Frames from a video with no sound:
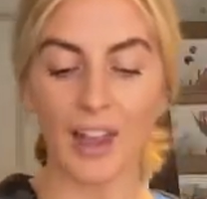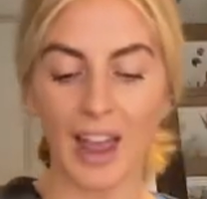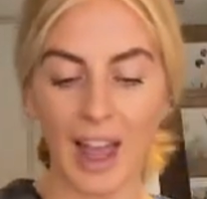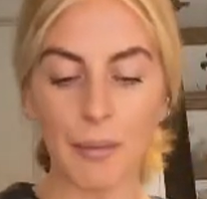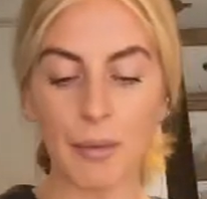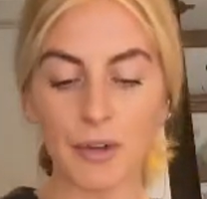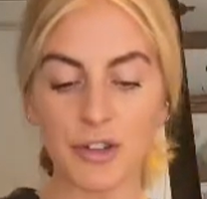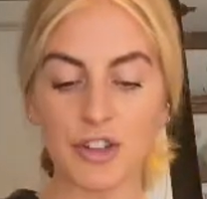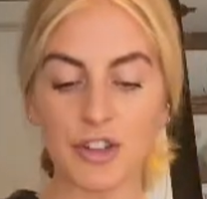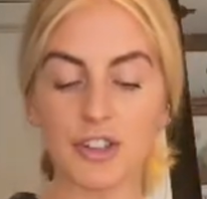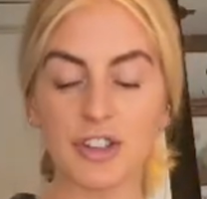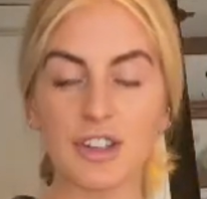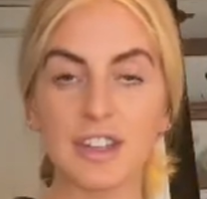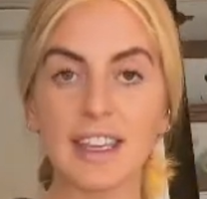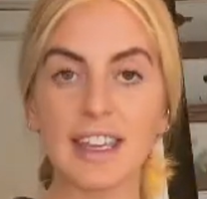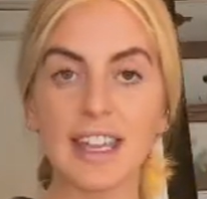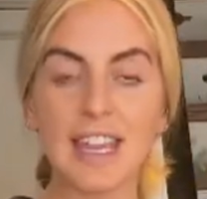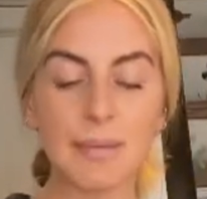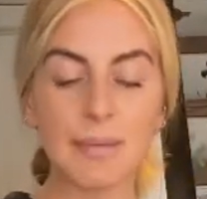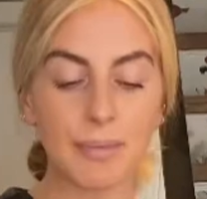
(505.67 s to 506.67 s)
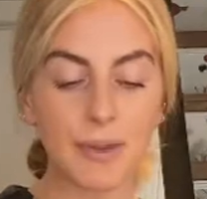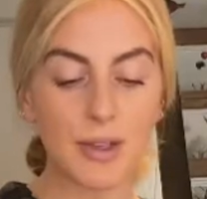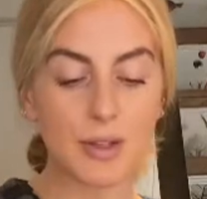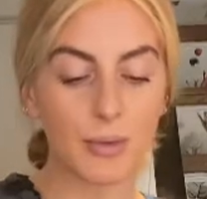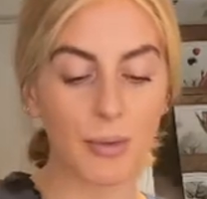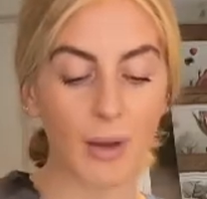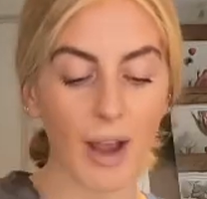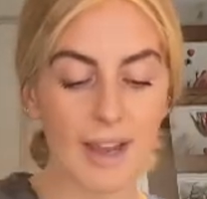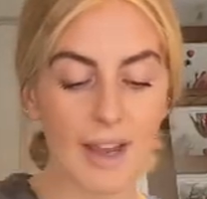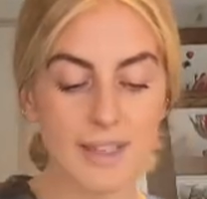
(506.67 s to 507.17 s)
And we're just going to keep this
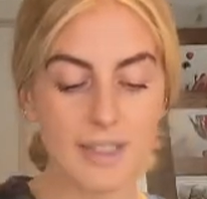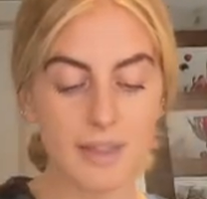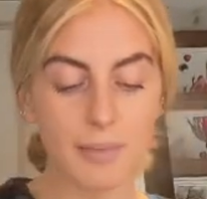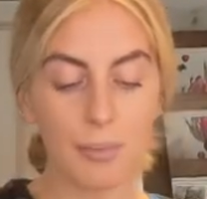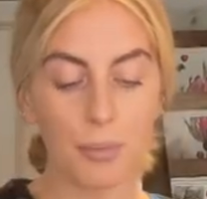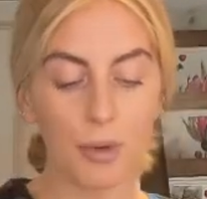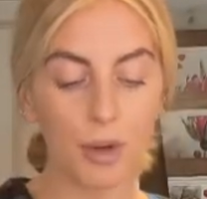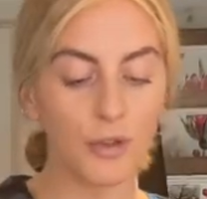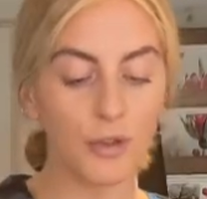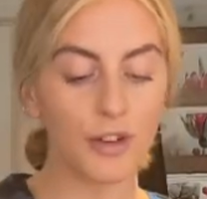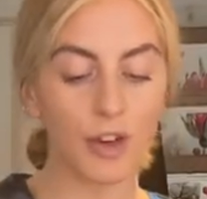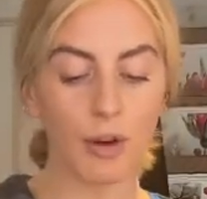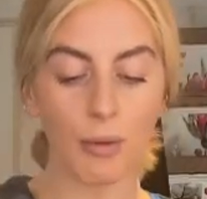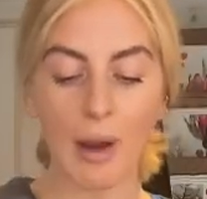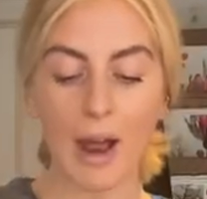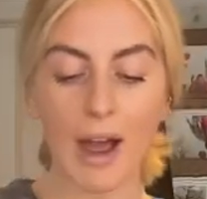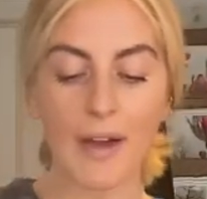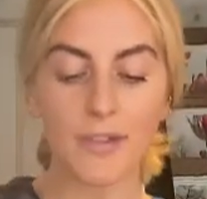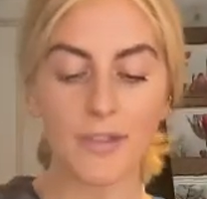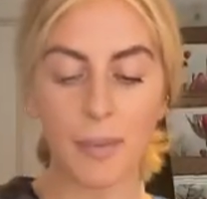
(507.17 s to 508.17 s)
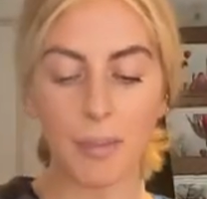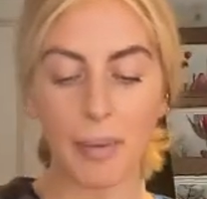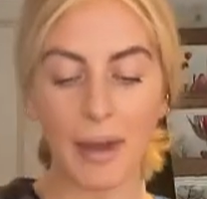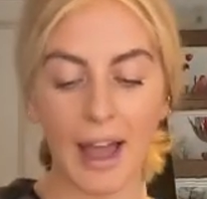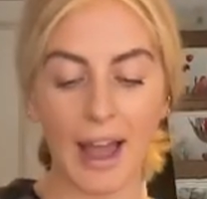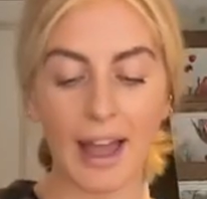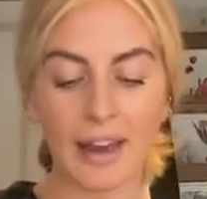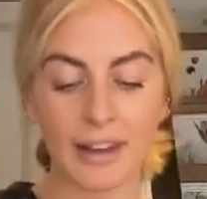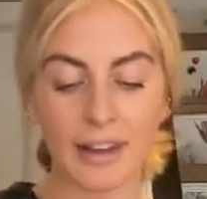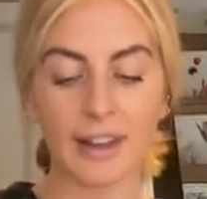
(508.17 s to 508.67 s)
rice moving around the
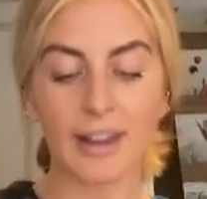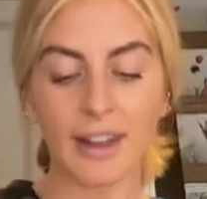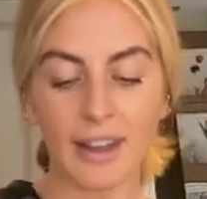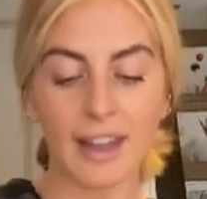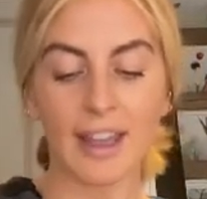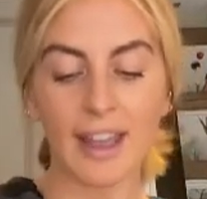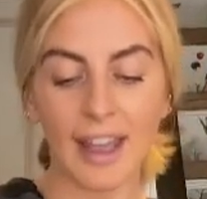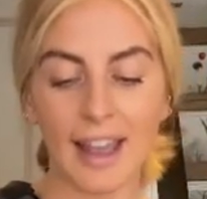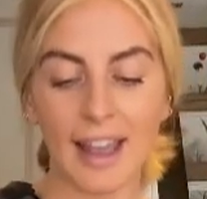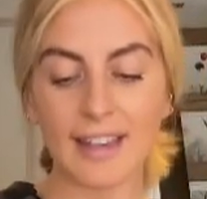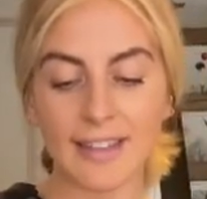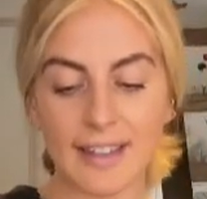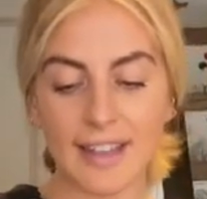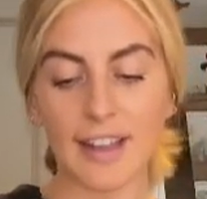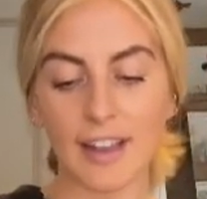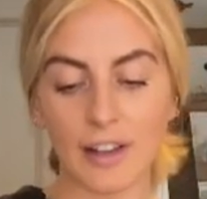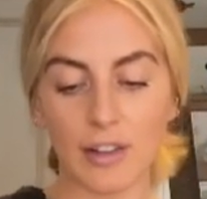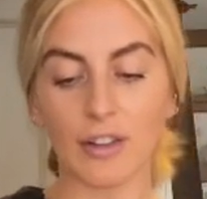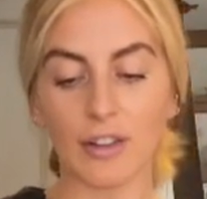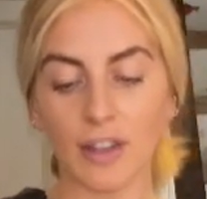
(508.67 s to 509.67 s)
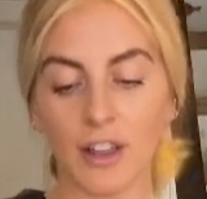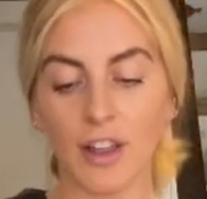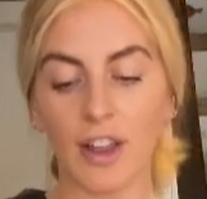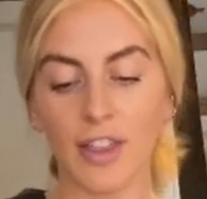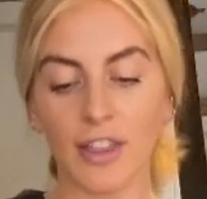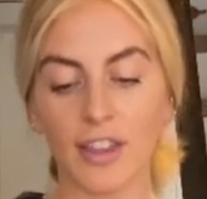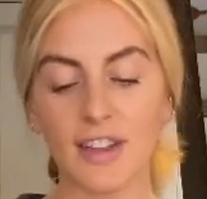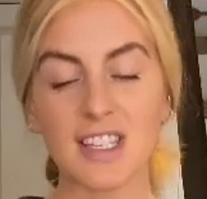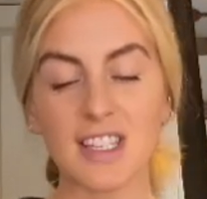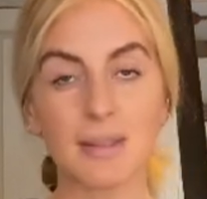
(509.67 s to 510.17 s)
pan until
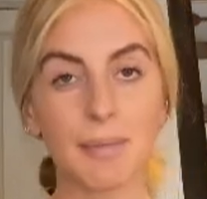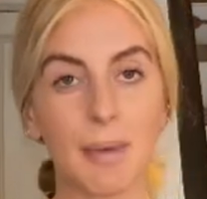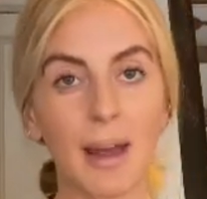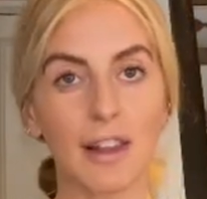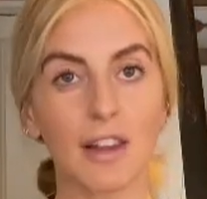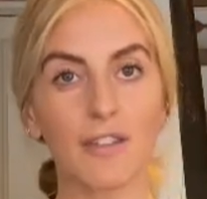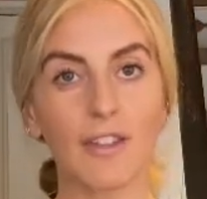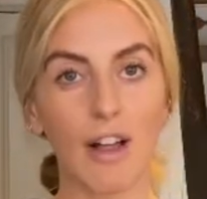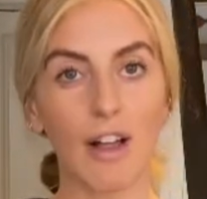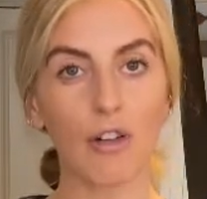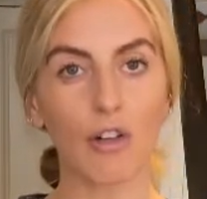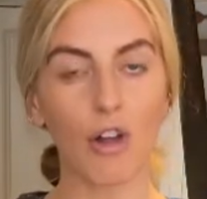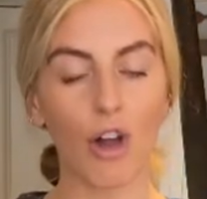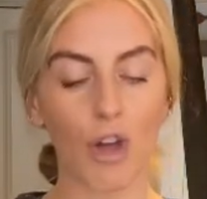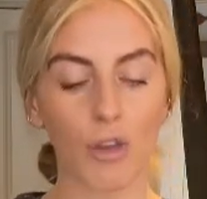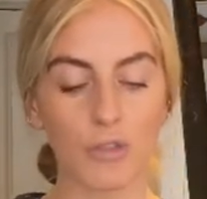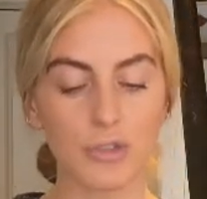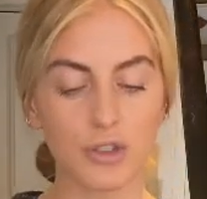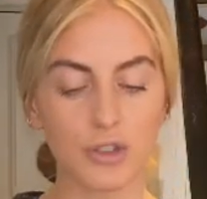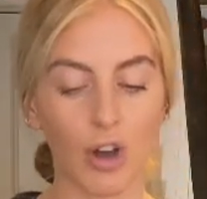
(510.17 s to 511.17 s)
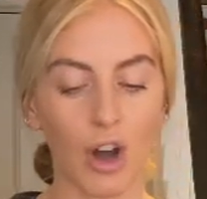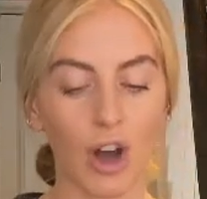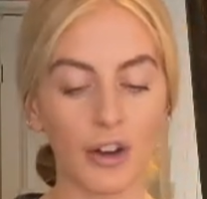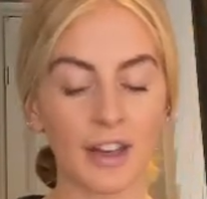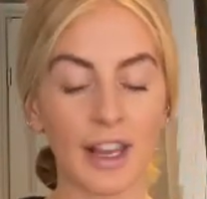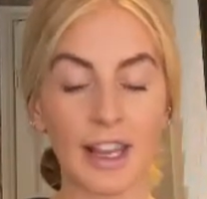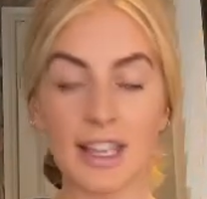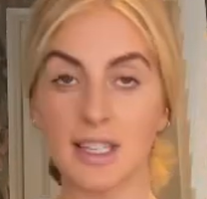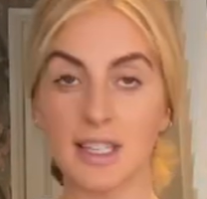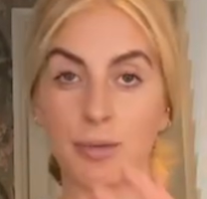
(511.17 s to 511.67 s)
the smell of alcohol's gone,
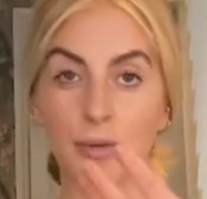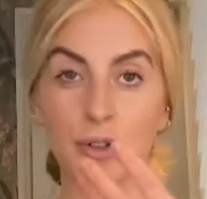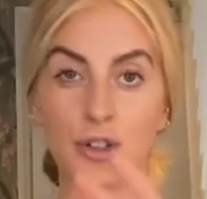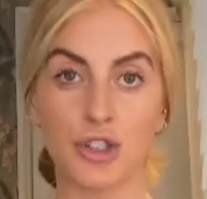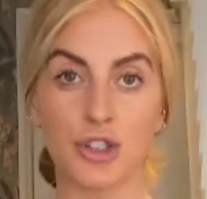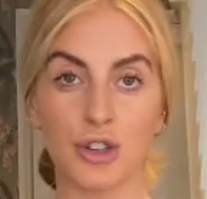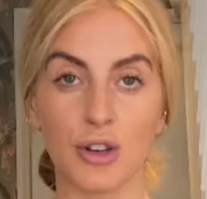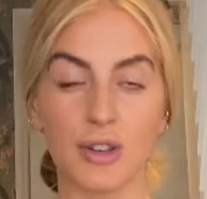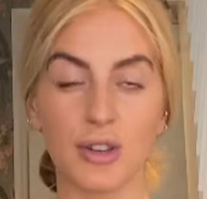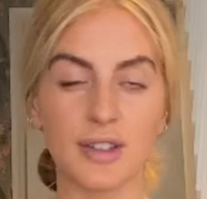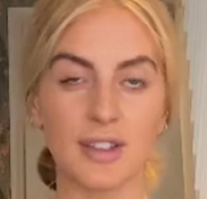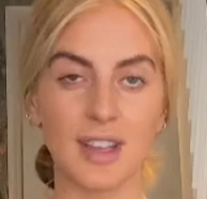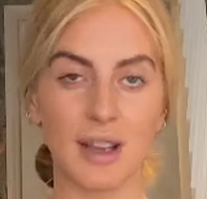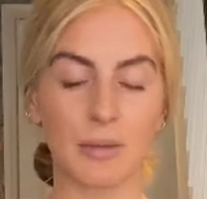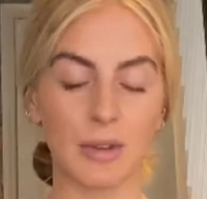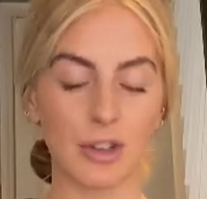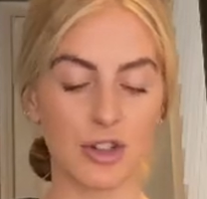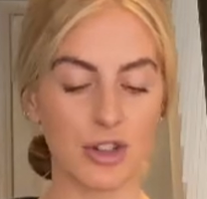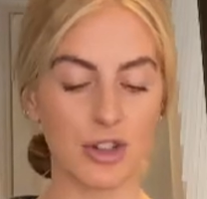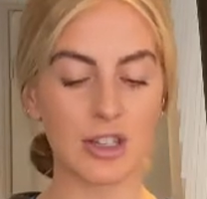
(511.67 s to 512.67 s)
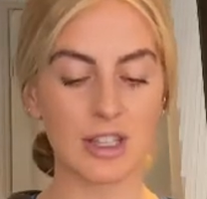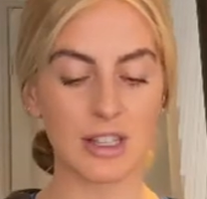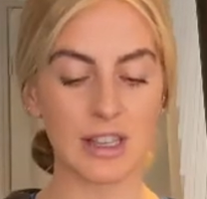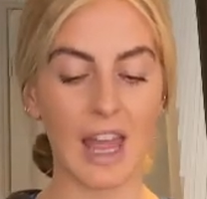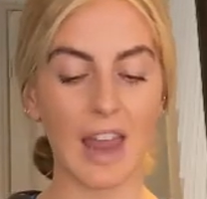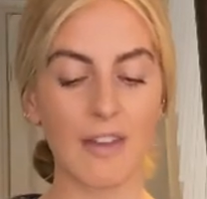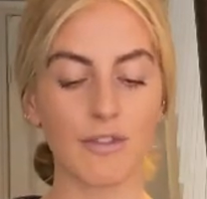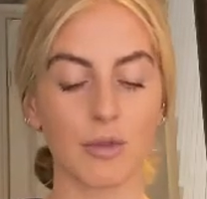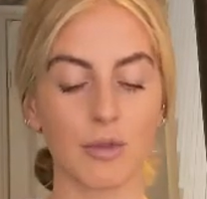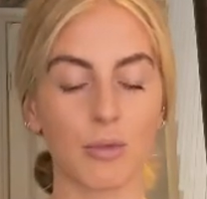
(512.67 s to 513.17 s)
it's reduced and we're just
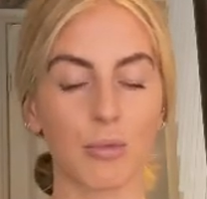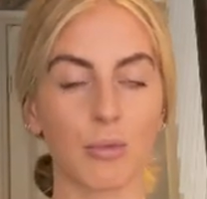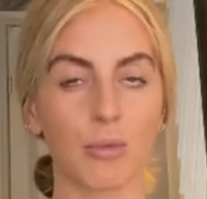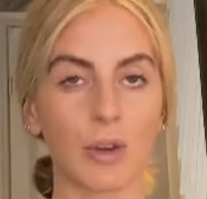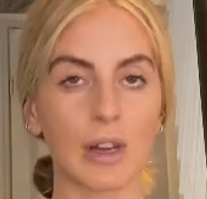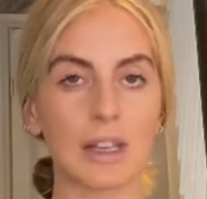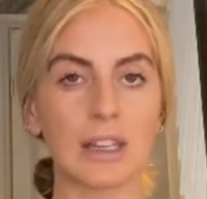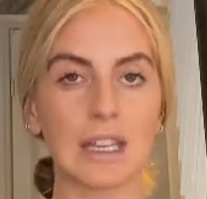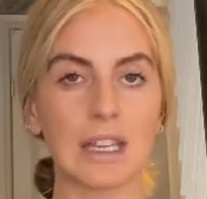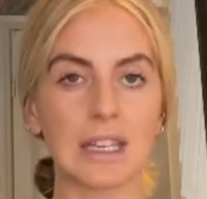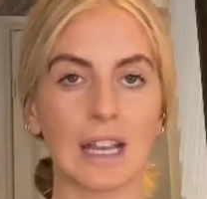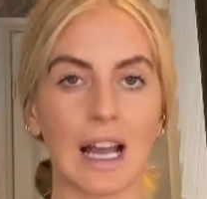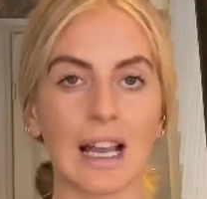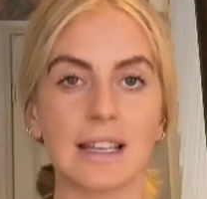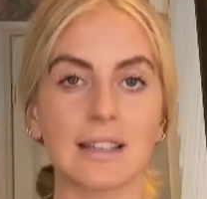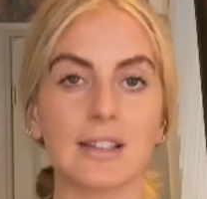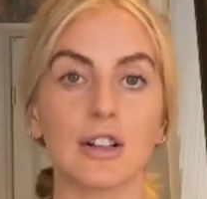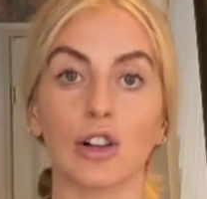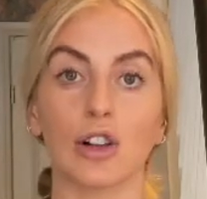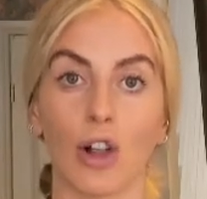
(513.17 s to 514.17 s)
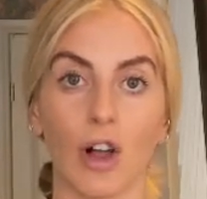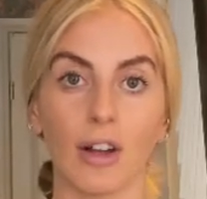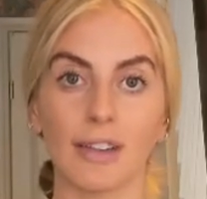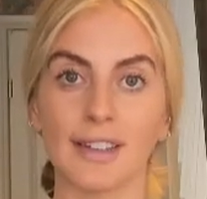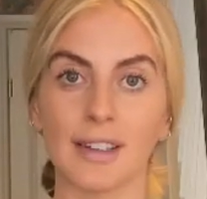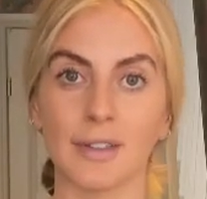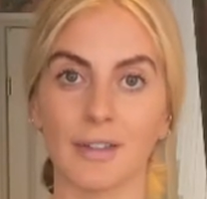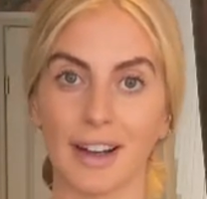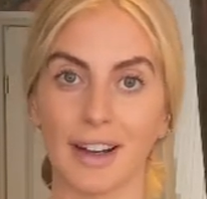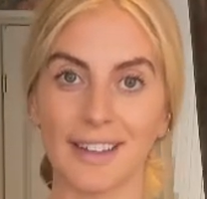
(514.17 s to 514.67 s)
left with really nice
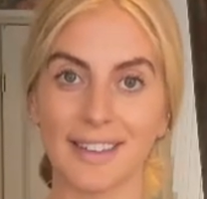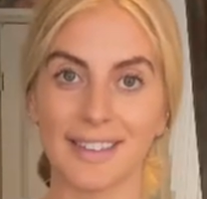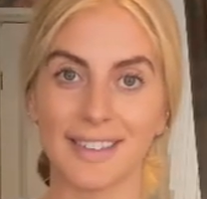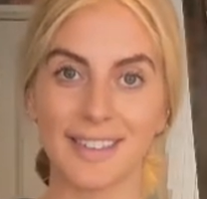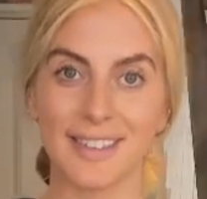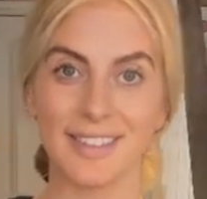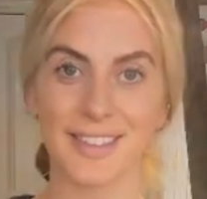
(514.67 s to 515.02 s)
glossy rice.